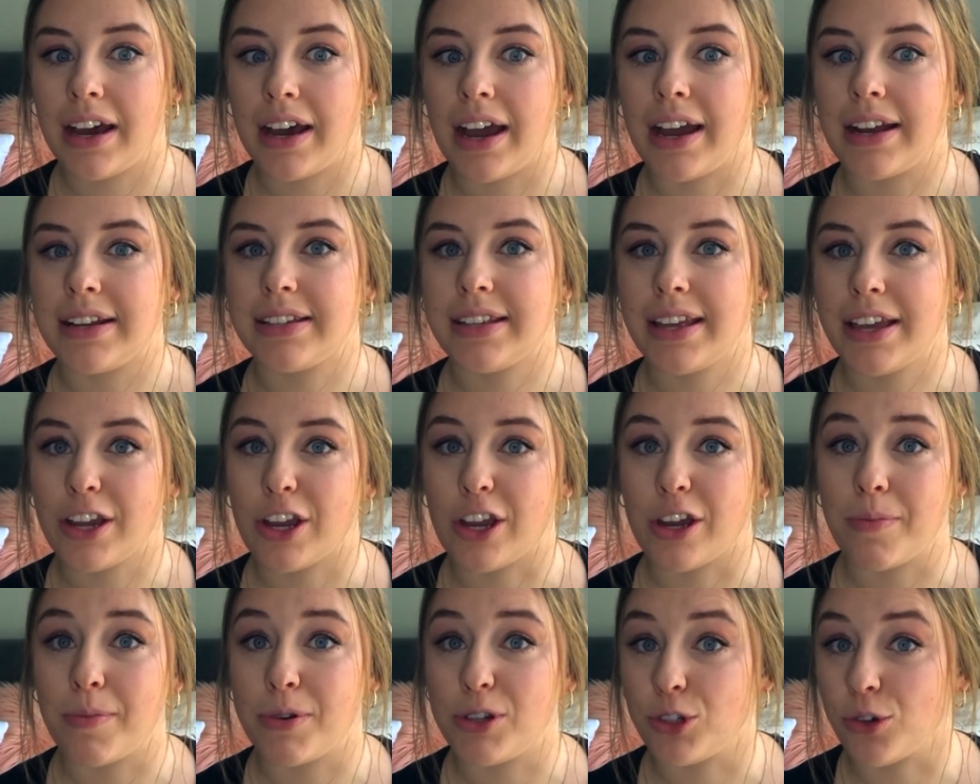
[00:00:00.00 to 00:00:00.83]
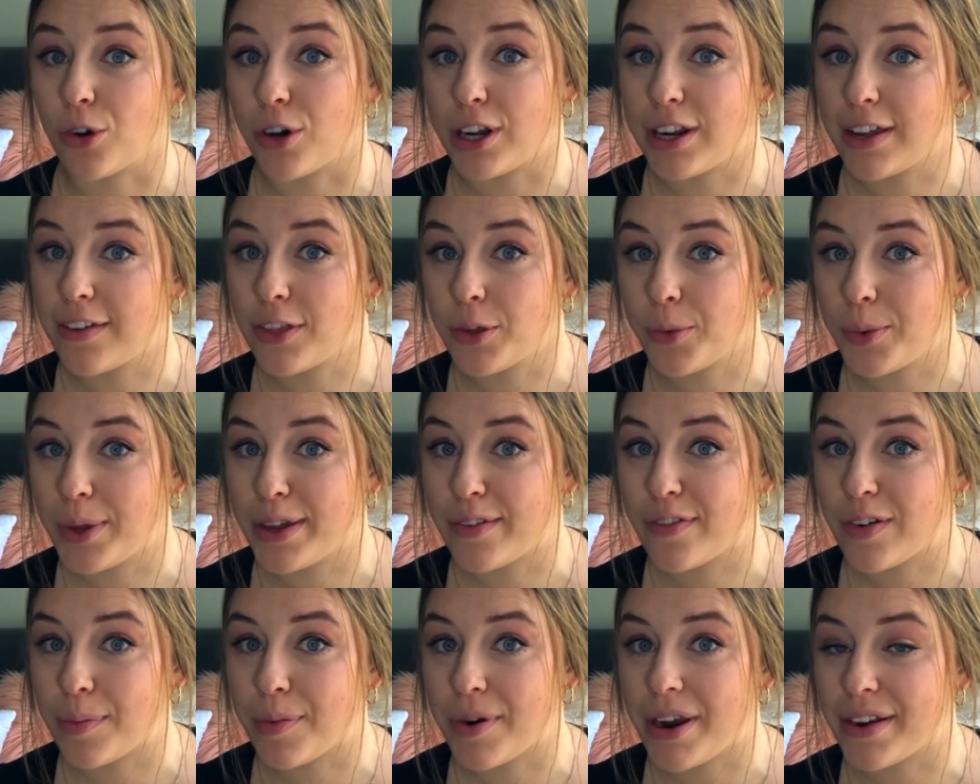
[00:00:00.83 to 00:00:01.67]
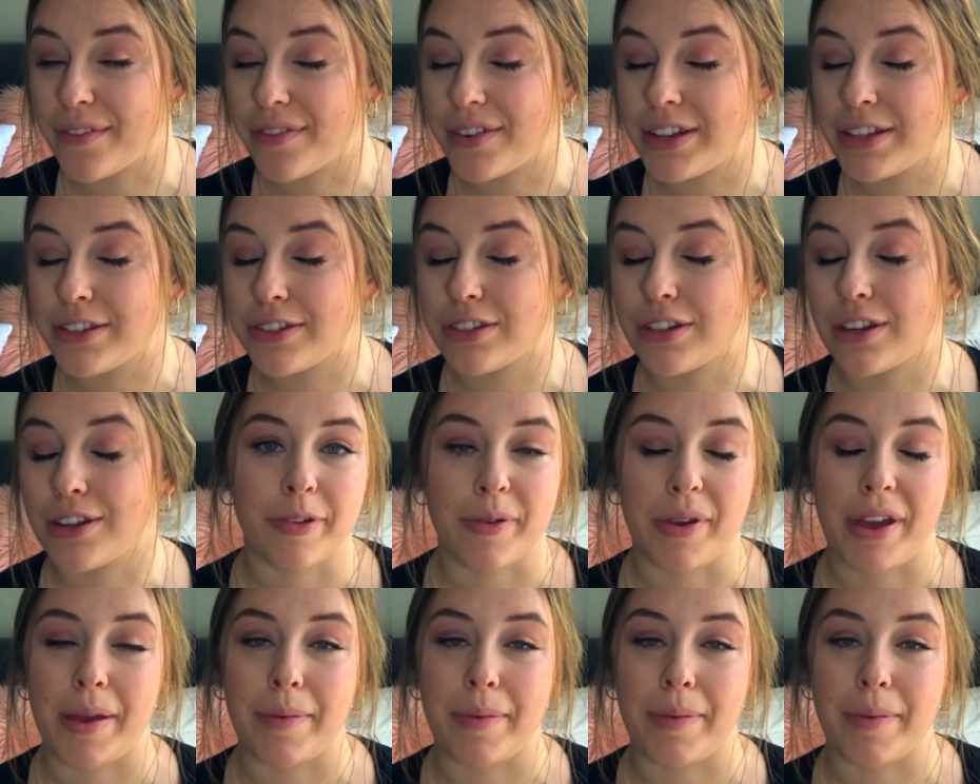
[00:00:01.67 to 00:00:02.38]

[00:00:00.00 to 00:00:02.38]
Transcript: I'd say a good majority of the week for breakfast.